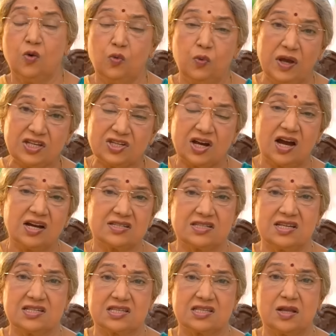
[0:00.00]
which
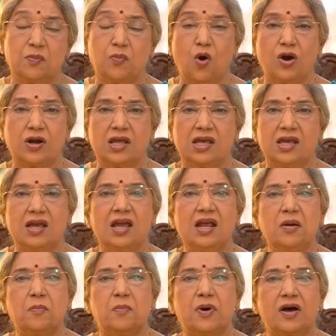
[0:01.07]
assists the body
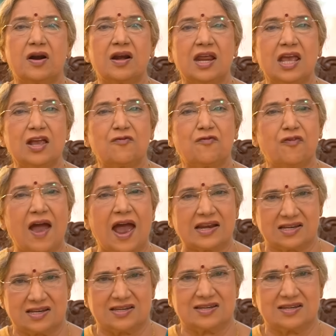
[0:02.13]
in burning fat.